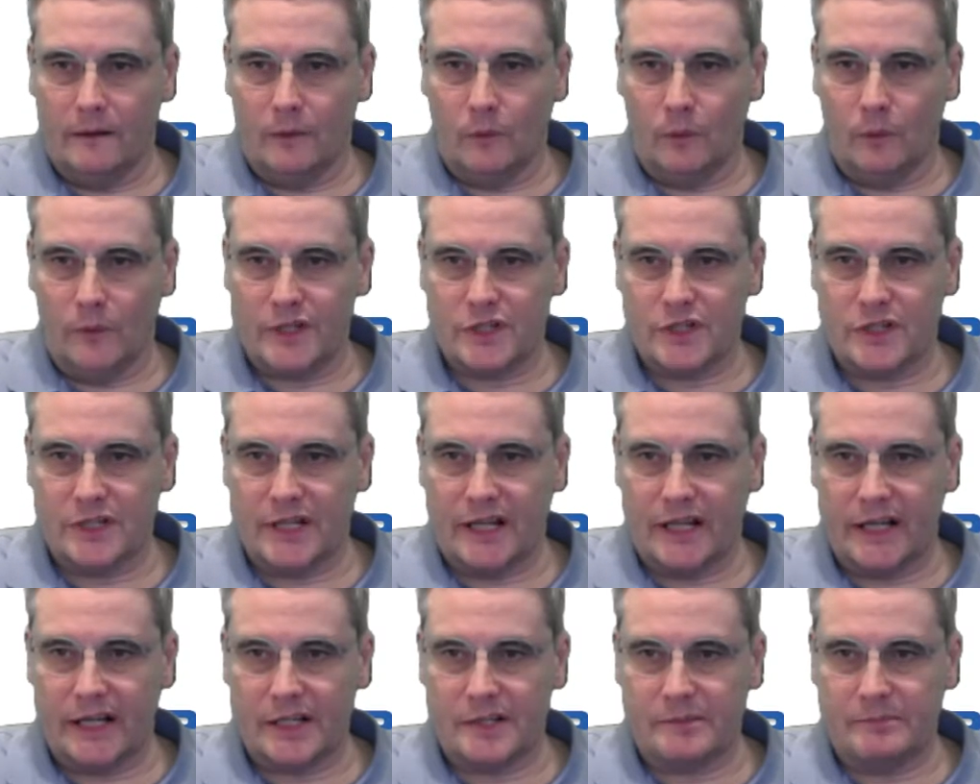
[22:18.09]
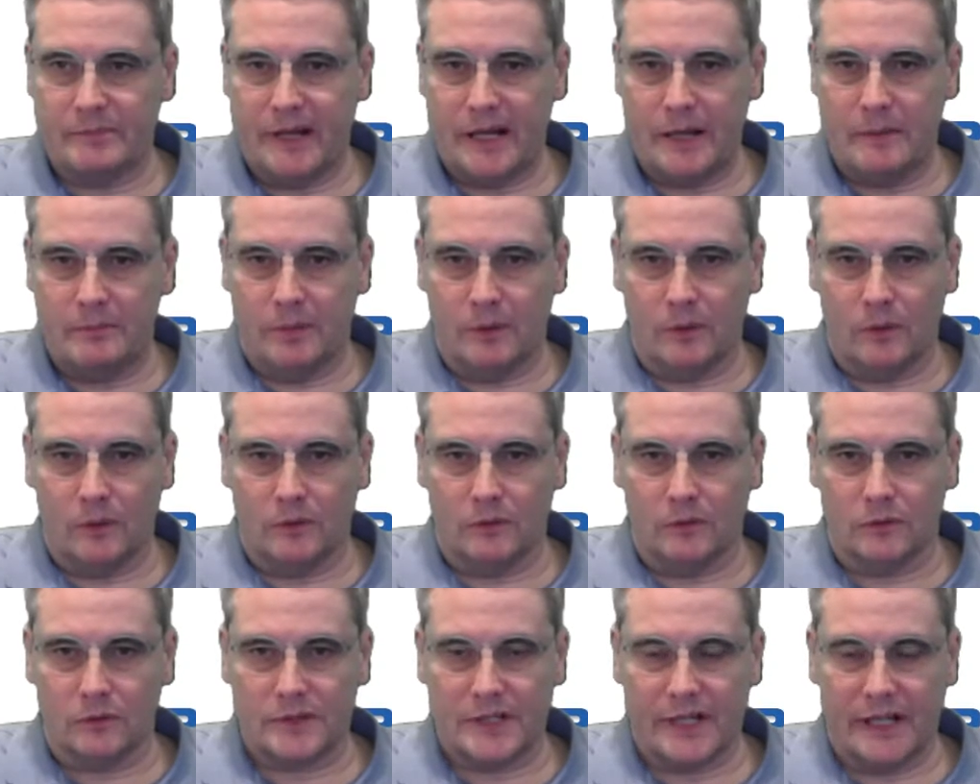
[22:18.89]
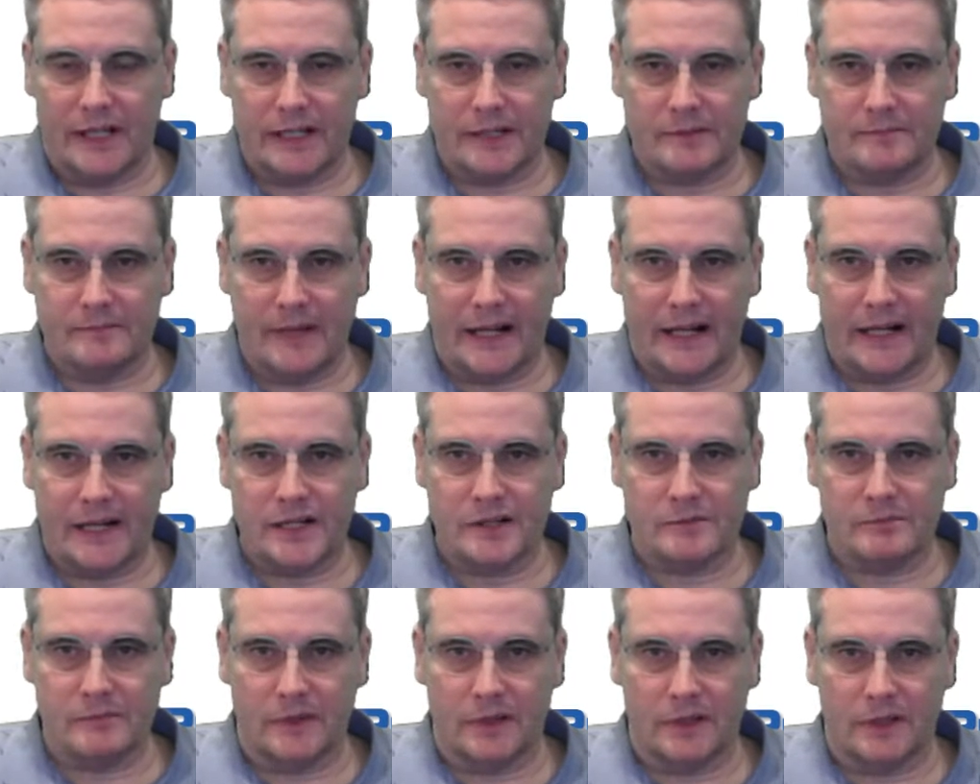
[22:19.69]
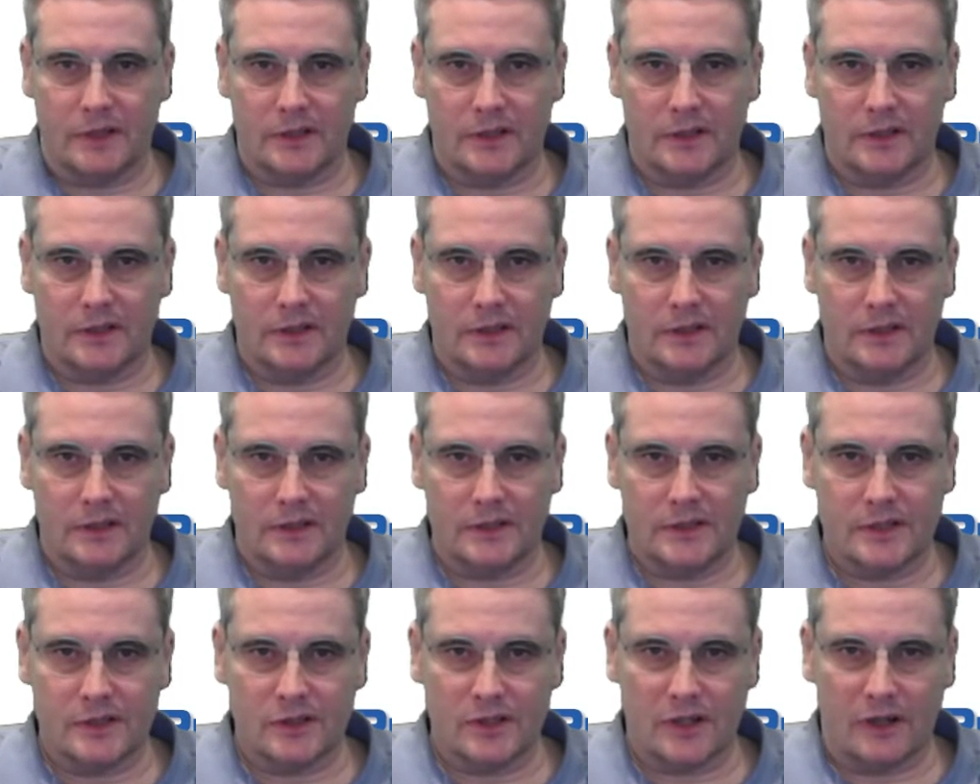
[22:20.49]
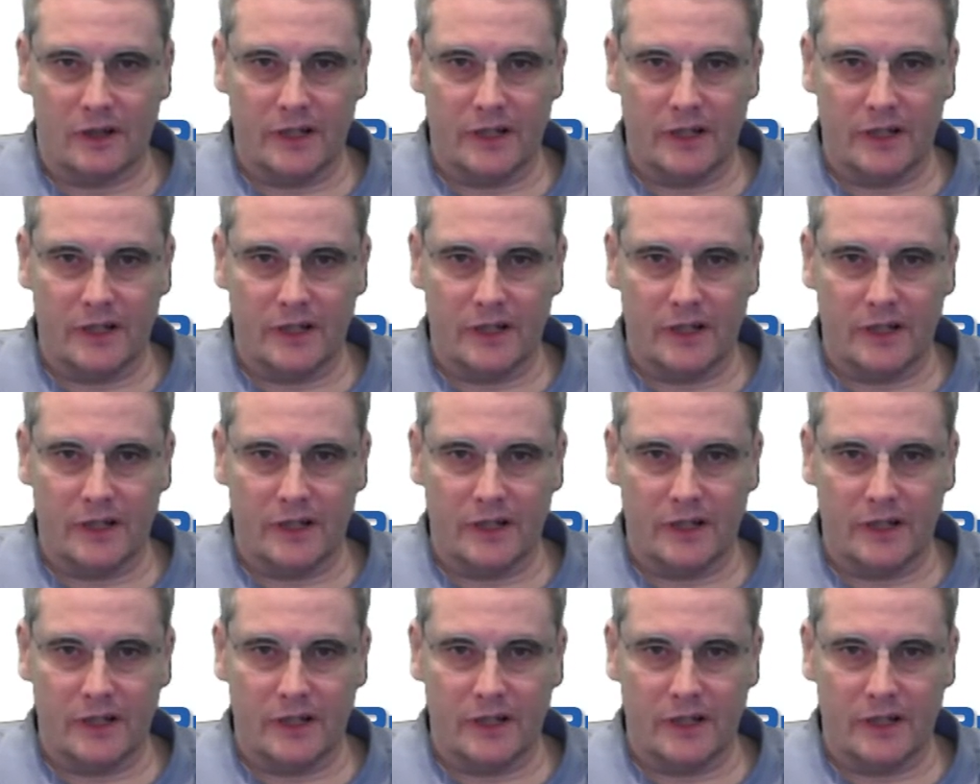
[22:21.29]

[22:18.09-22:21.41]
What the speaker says: which takes management, it's kind